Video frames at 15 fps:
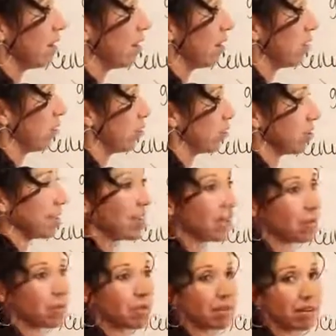over
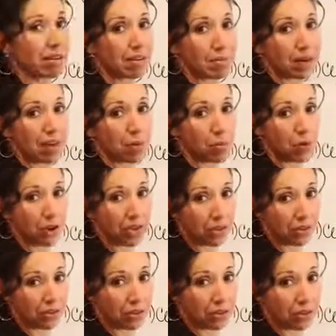time to make more
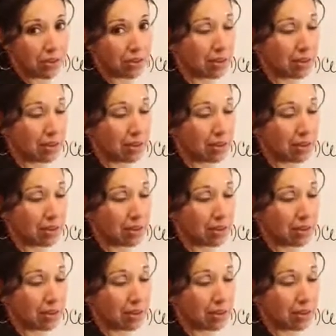energy.